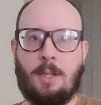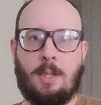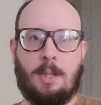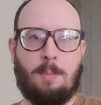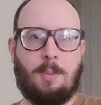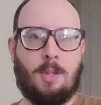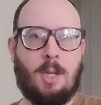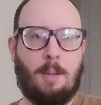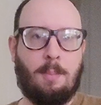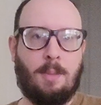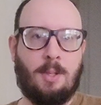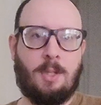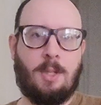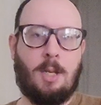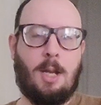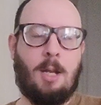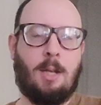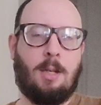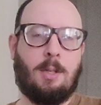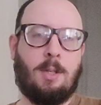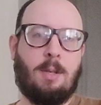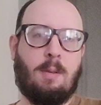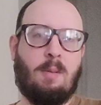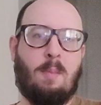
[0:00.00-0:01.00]
tips I've been saying
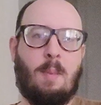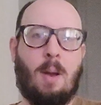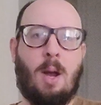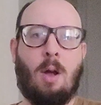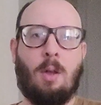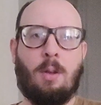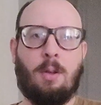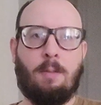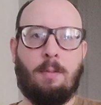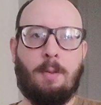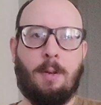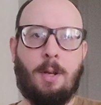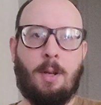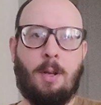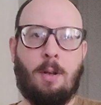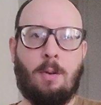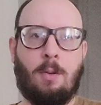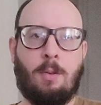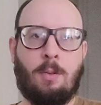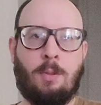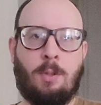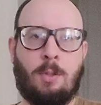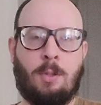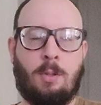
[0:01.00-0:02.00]
in some of my other
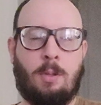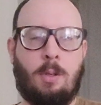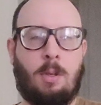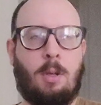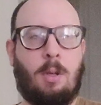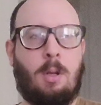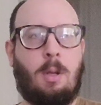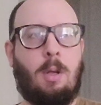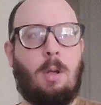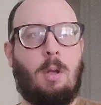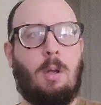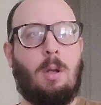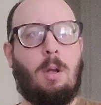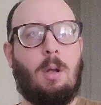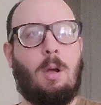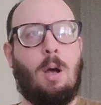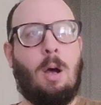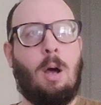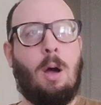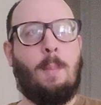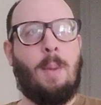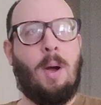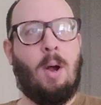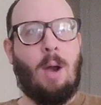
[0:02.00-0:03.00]
videos
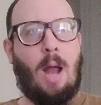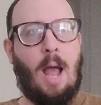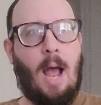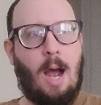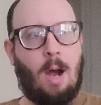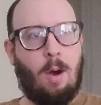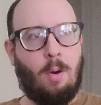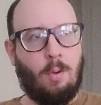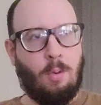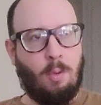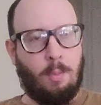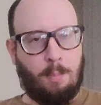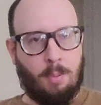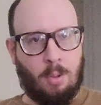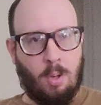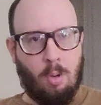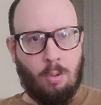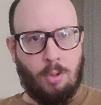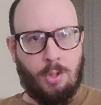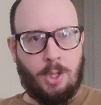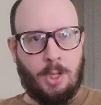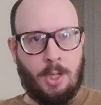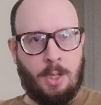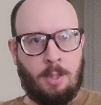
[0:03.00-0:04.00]
about how to
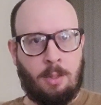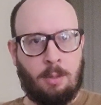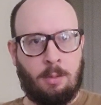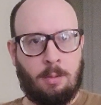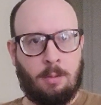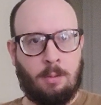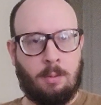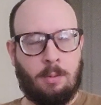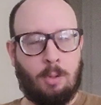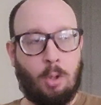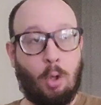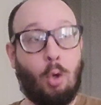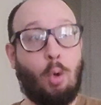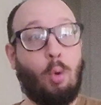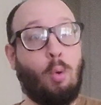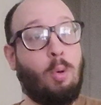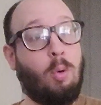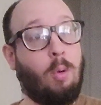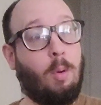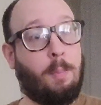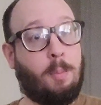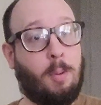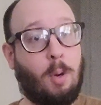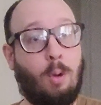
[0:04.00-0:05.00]
approach it, who
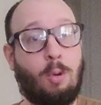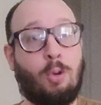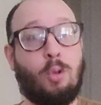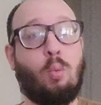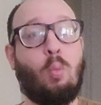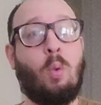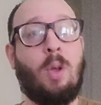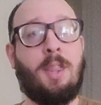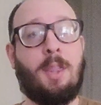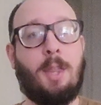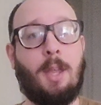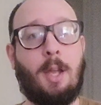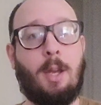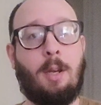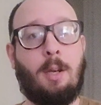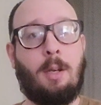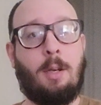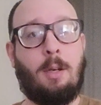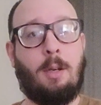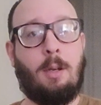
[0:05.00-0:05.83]
to approach with it,